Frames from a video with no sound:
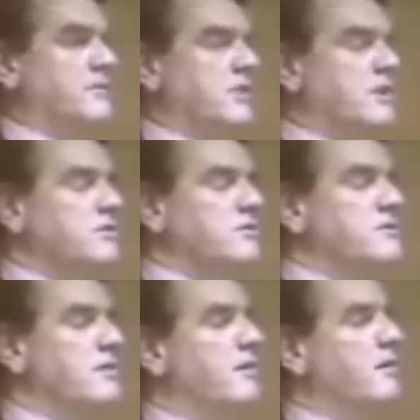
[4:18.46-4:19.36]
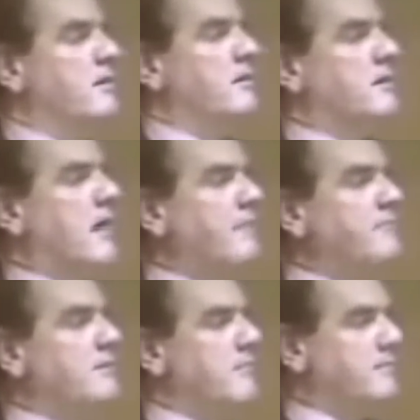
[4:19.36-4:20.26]
But Churchill's
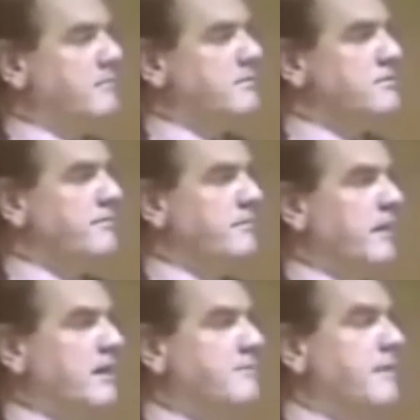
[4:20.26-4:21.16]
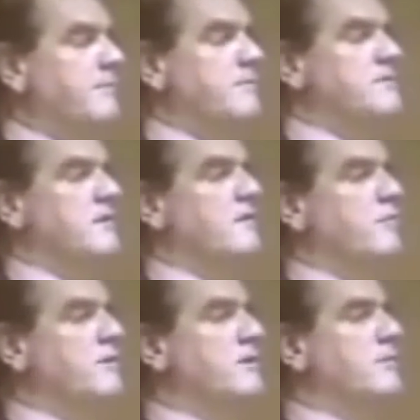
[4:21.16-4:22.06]
cabinet members and the people who served
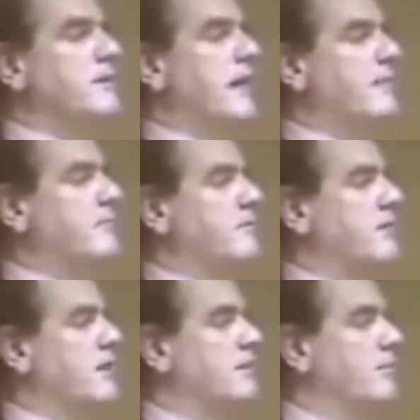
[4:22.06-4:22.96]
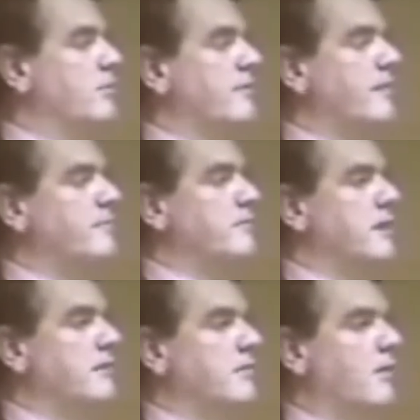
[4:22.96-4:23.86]
with him in the Admiralty, in the Board of
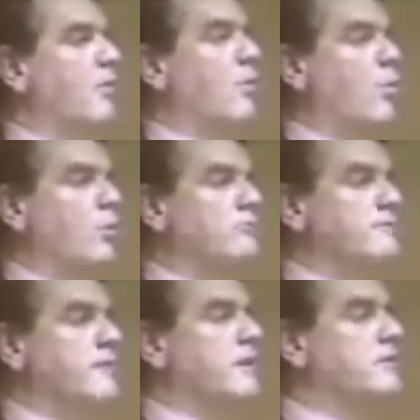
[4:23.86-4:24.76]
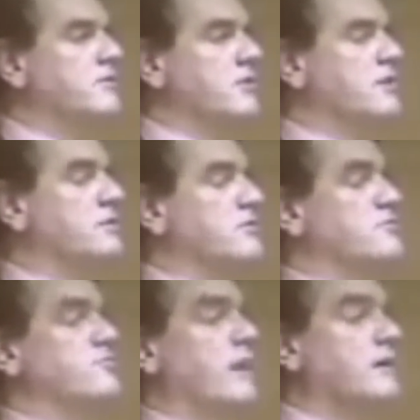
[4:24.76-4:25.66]
Admiralty, all referred to Churchill's
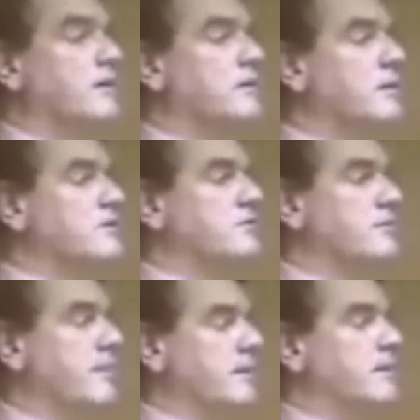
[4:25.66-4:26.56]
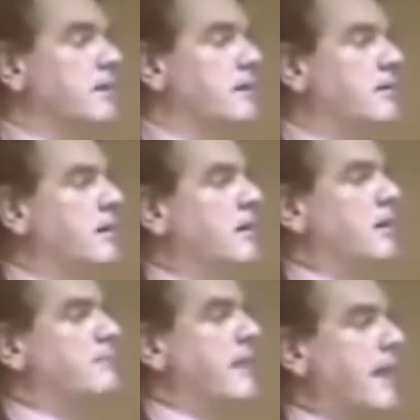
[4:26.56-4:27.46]
drunkenness repeatedly
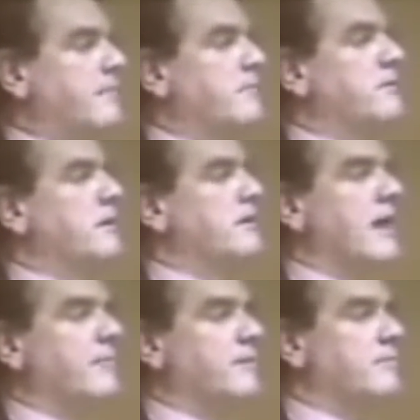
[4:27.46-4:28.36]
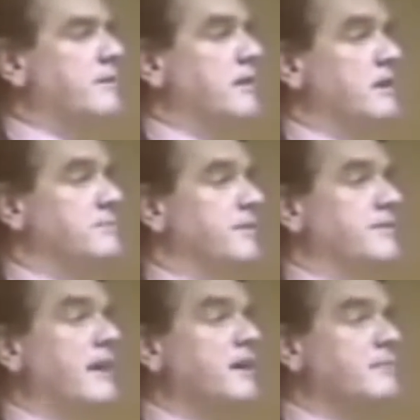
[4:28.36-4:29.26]
at Admiralty and cabinet meetings, but
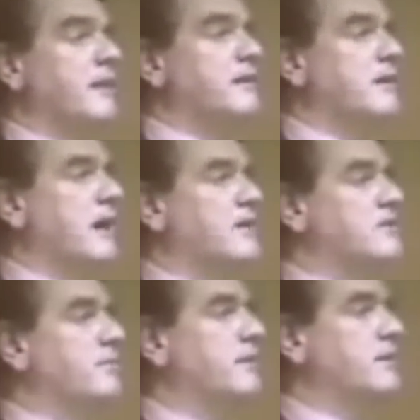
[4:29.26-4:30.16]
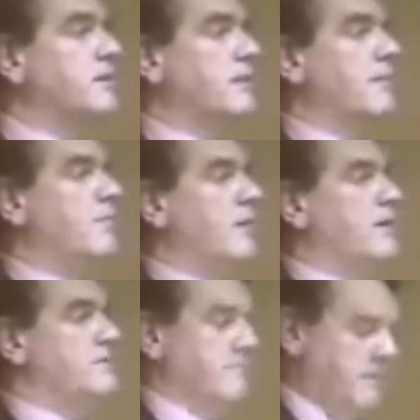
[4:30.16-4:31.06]
none of them had the courage to print it in their
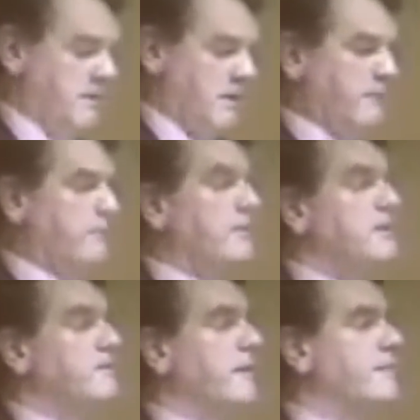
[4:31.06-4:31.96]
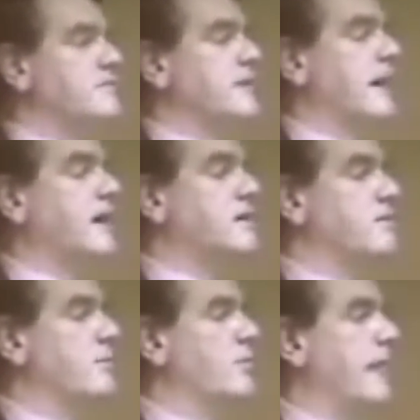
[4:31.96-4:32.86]
memoirs. If you read the famous diaries
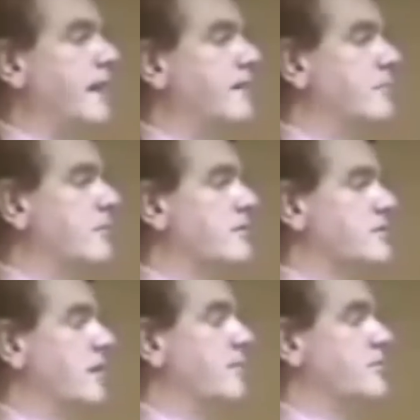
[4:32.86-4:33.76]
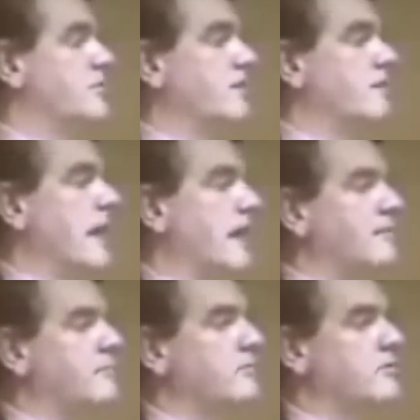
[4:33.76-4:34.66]
of Lord Allenbrook, for example, General
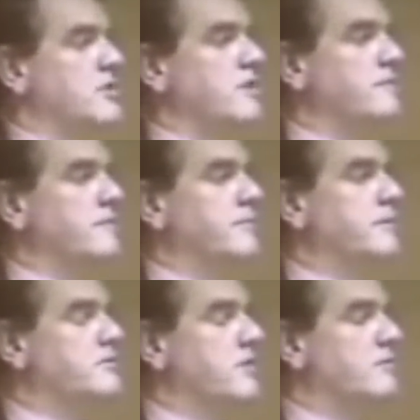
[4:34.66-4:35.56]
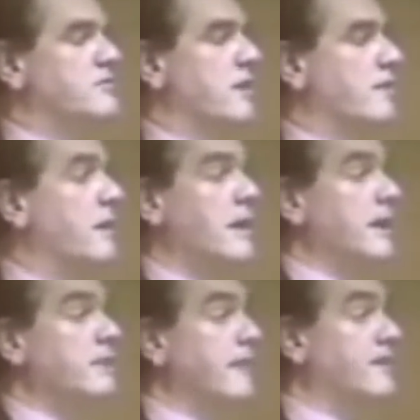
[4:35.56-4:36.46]
Allenbrook, the Chief of Imperial General Staff,
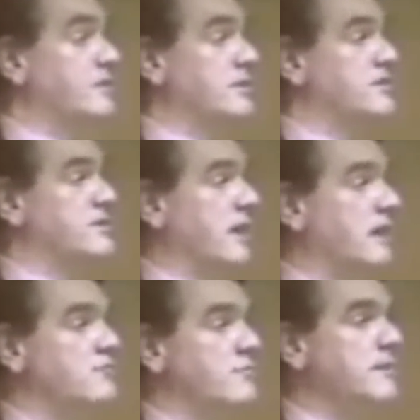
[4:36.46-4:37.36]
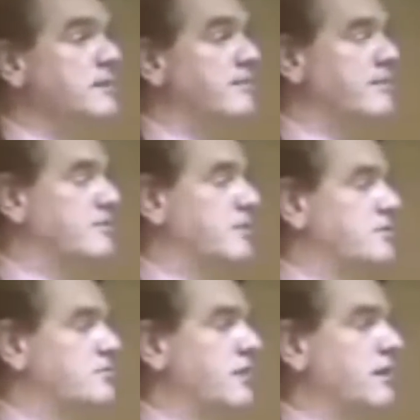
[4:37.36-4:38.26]
he writes it in his diaries repeatedly about
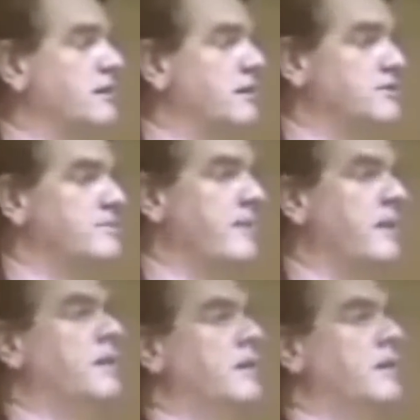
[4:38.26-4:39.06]
Churchill's drunkenness.